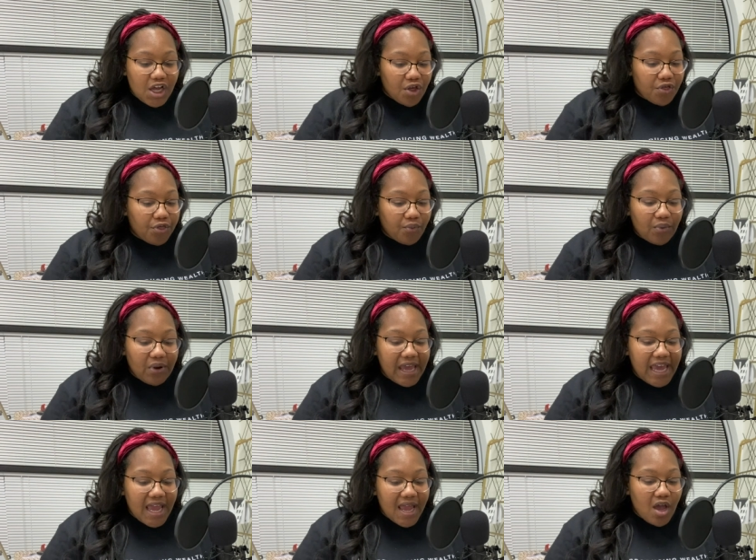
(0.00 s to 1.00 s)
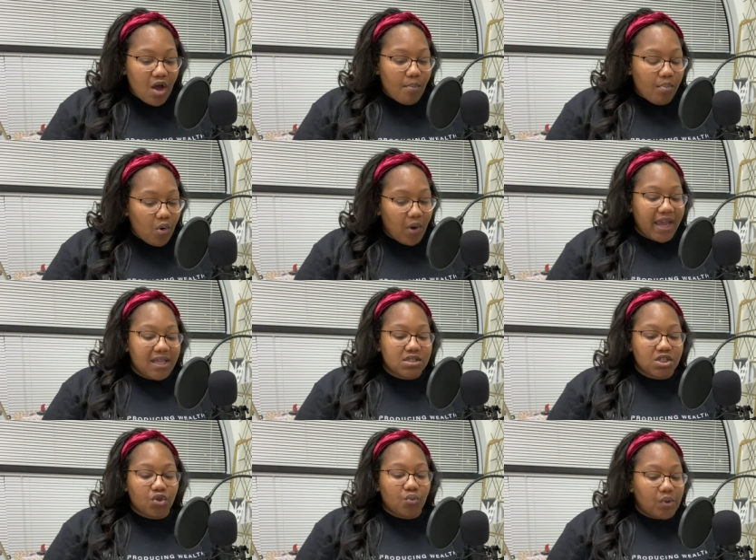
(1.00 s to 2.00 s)
three
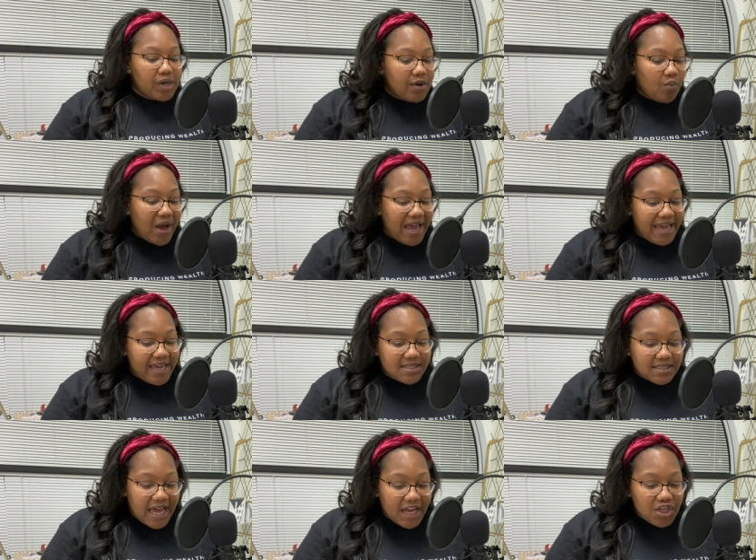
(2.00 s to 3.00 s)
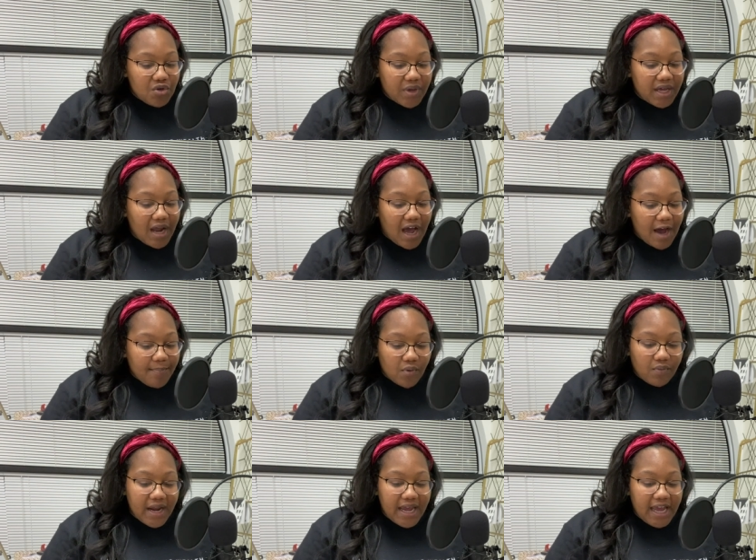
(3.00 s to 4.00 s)
points, three ways that you can
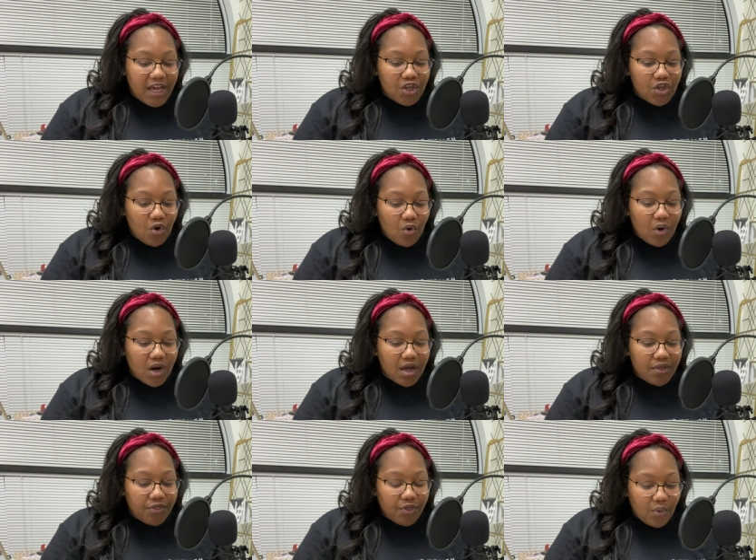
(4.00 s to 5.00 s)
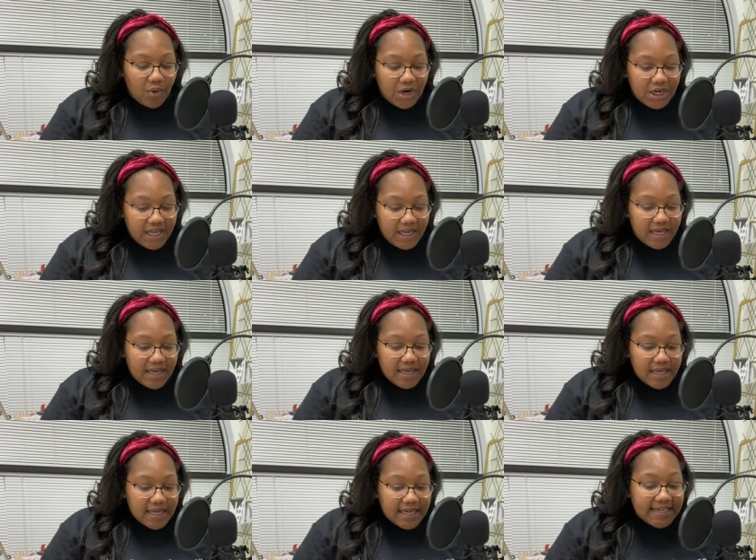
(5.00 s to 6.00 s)
operate in your authority
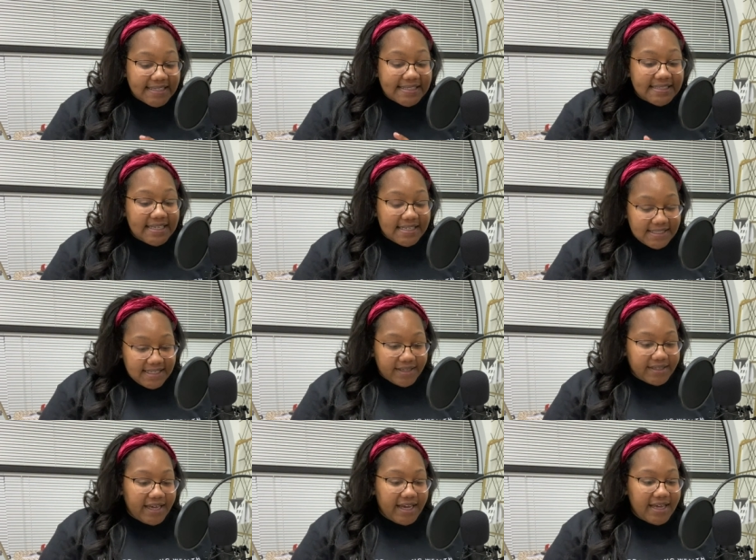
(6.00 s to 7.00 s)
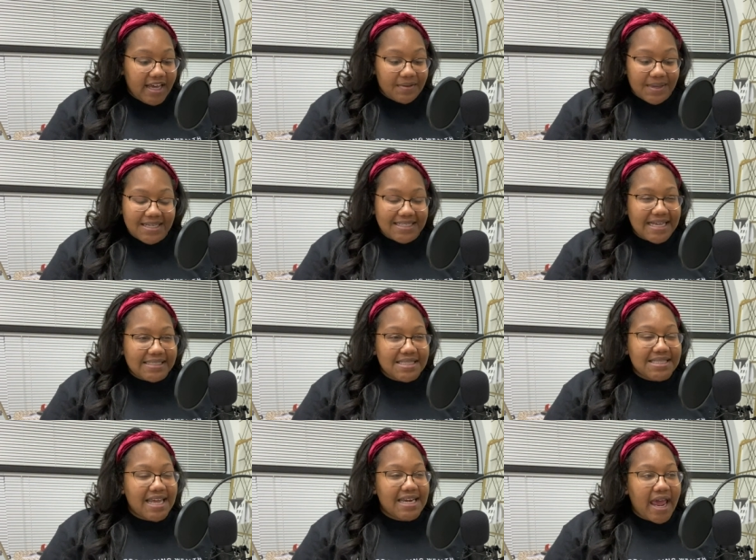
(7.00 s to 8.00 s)
consistently, because that's a
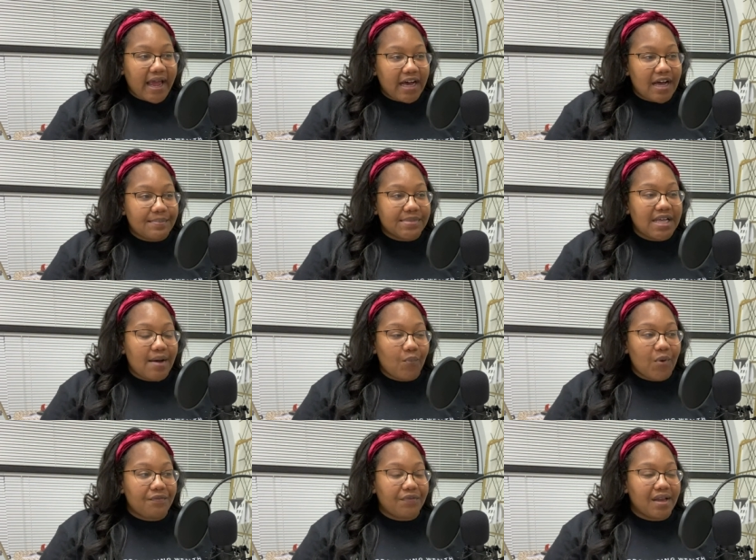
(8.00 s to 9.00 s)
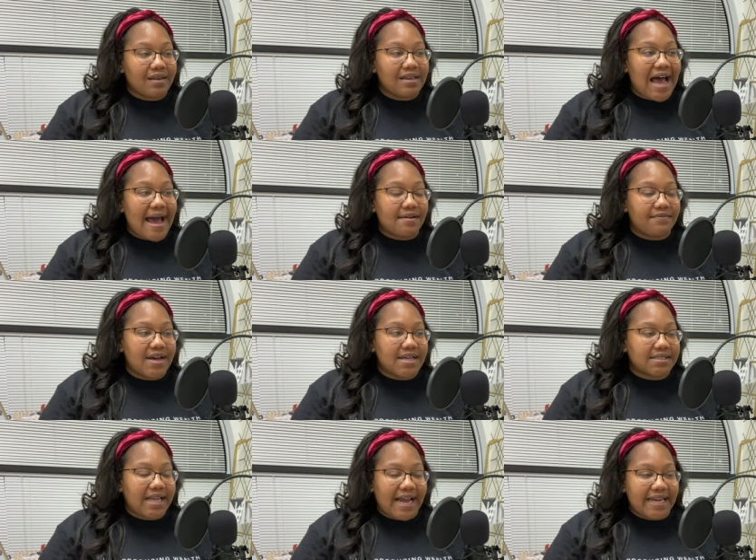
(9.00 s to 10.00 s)
thing that comes up with a lot of
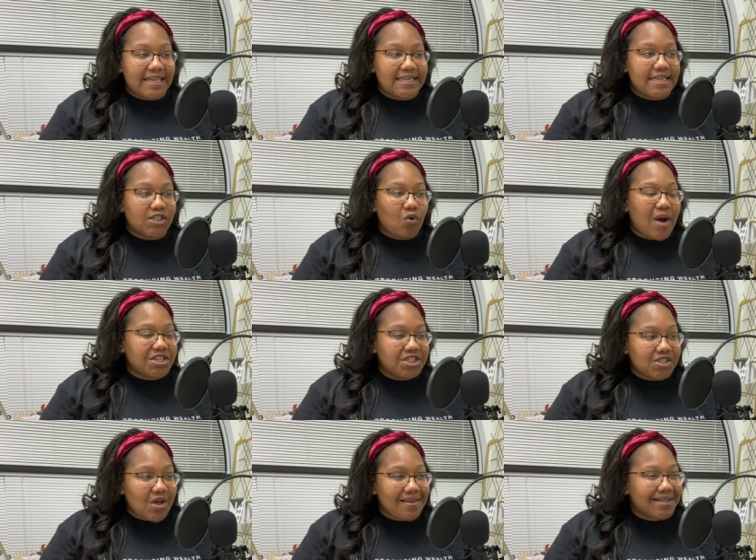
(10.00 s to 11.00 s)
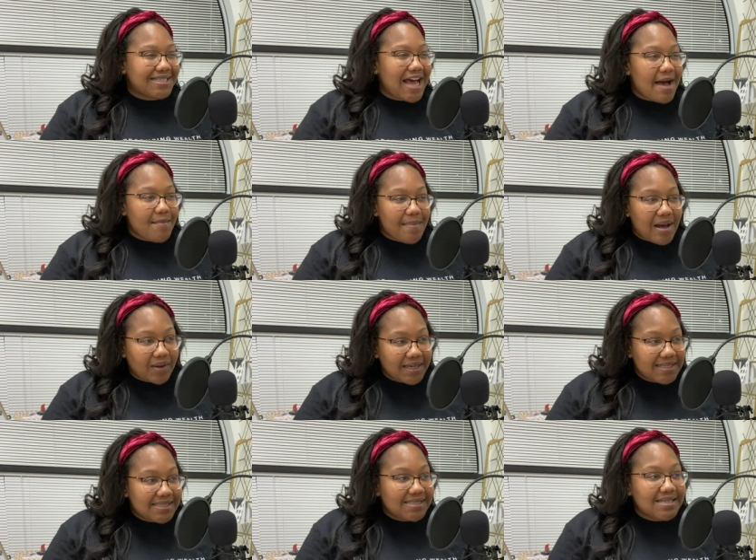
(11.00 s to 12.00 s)
us. Like I get these questions all the time about
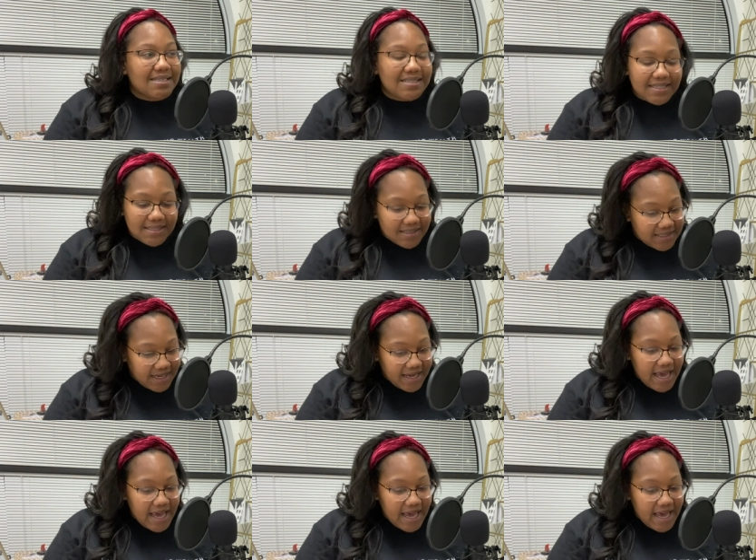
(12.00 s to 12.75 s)
consistency.